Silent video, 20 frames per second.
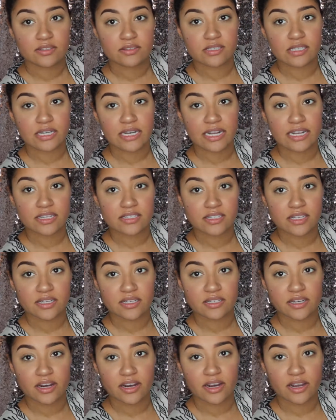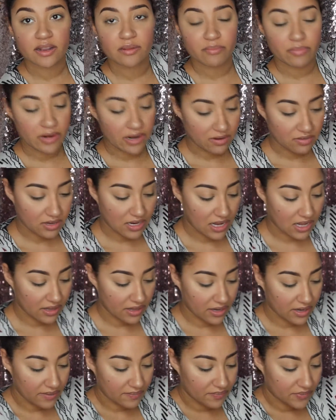a nice dark brown
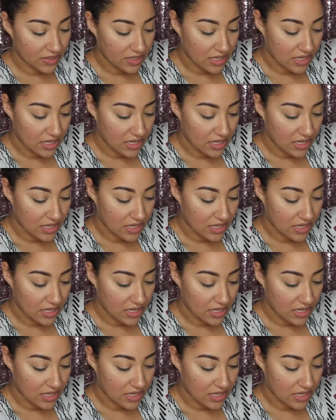color.